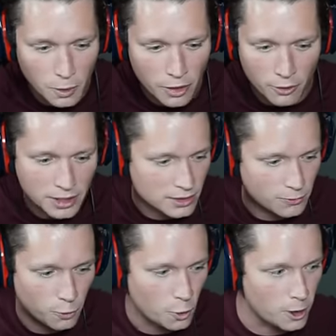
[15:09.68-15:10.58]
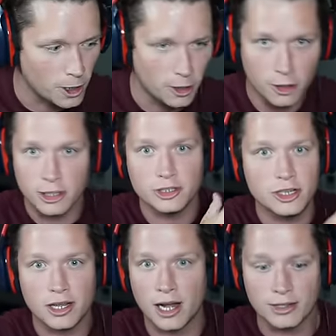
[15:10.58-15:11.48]
whether it's for a
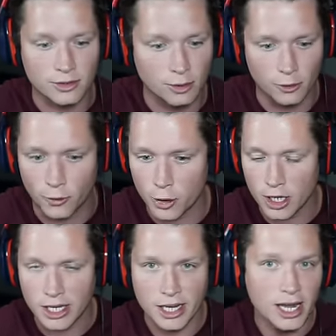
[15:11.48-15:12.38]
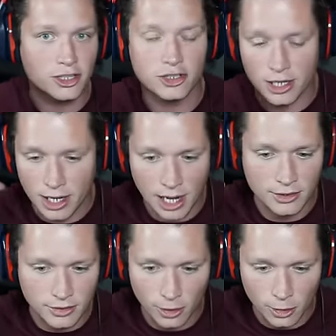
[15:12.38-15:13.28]
current-gen console or if you're getting a next-gen
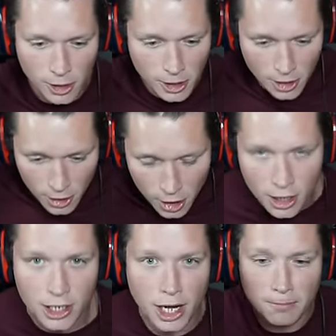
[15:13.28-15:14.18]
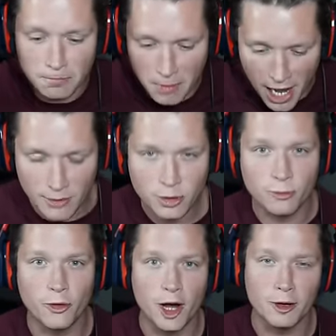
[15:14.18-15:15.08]
console. Hook it up, have some
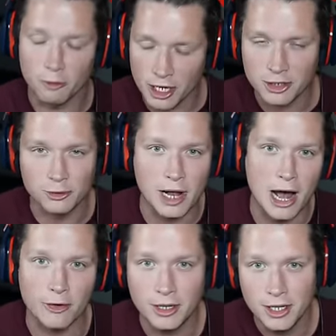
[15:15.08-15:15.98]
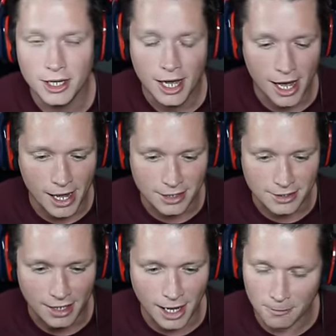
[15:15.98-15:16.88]
fun, race around, and
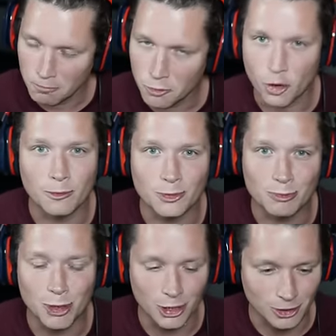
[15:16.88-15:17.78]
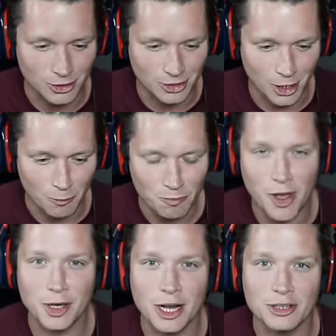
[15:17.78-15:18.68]
uh, throw up some dirt. So
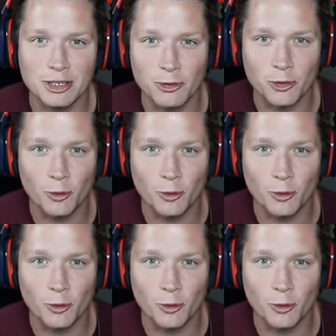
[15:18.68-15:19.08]
thank you guys so much for